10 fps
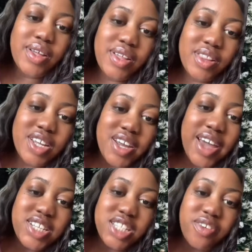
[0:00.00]
The
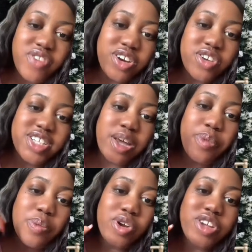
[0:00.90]
next vendor example
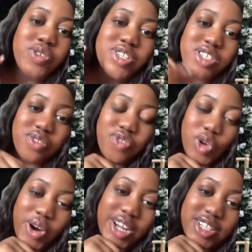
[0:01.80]
I'm going to use is a
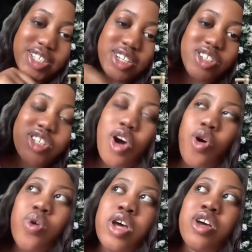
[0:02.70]
florist.
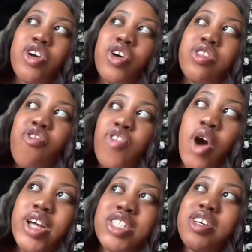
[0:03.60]
So the
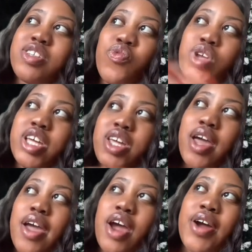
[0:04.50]
florist doesn't really
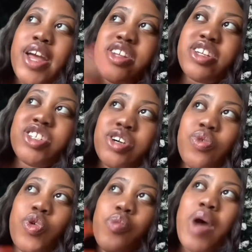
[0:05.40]
care in the
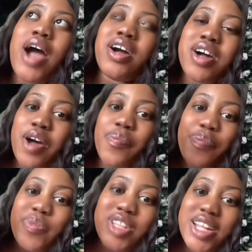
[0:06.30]
general mock-up
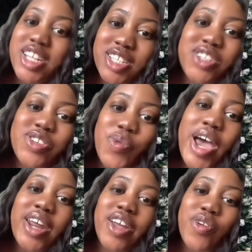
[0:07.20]
that this is a
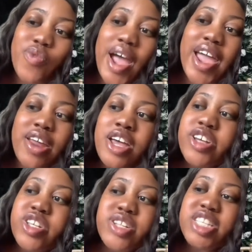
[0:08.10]
wedding, right?
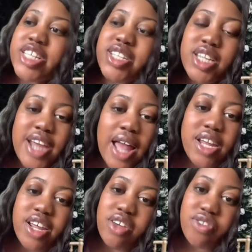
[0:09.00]
So the
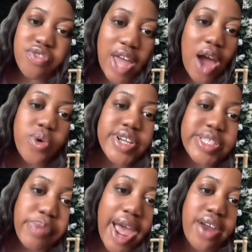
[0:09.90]
seasonality of the flowers
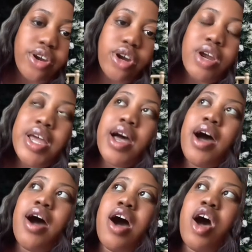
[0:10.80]
matter.
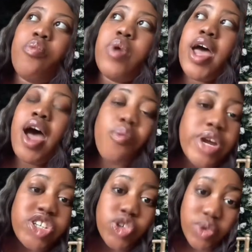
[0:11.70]
How
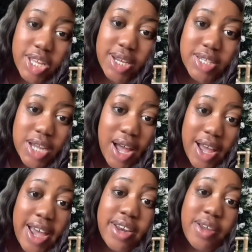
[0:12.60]
much you need
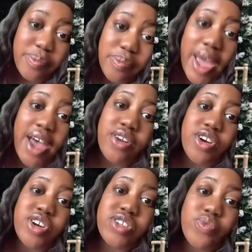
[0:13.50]
done
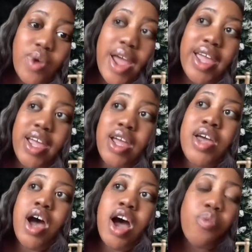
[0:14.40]
matters, right?
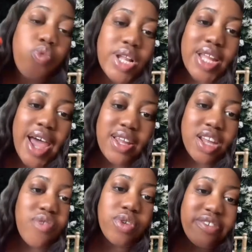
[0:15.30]
What that
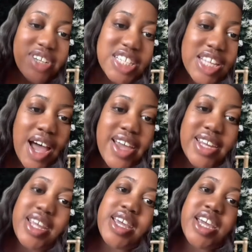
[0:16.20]
level of design
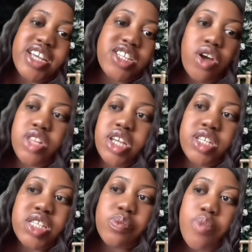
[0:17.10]
is. Are these
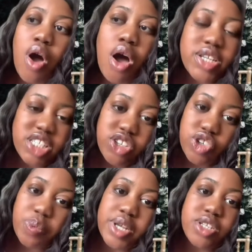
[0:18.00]
small
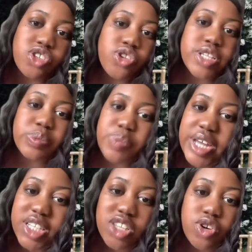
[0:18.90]
centerpieces? Are these big
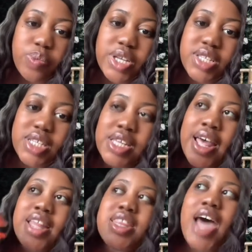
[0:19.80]
centerpieces?
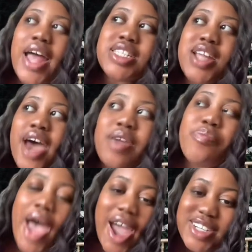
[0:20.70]
That's not
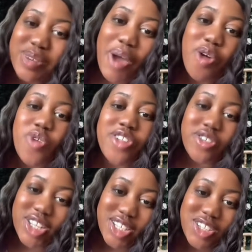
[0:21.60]
impacted by whether
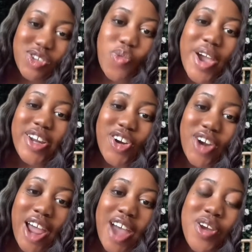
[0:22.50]
this is a wedding or
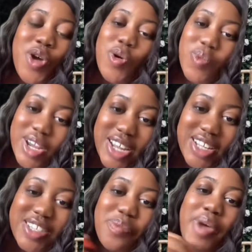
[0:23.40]
not. What is
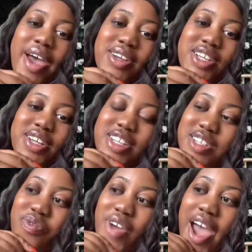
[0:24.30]
impacted is the
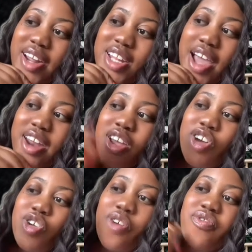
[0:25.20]
fact that
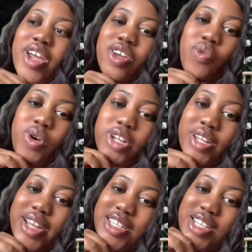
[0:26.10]
your venue only
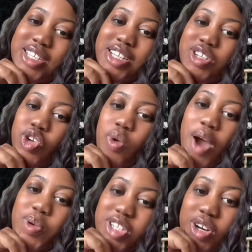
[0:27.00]
lets us in 2
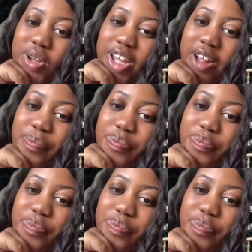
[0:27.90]
hours early.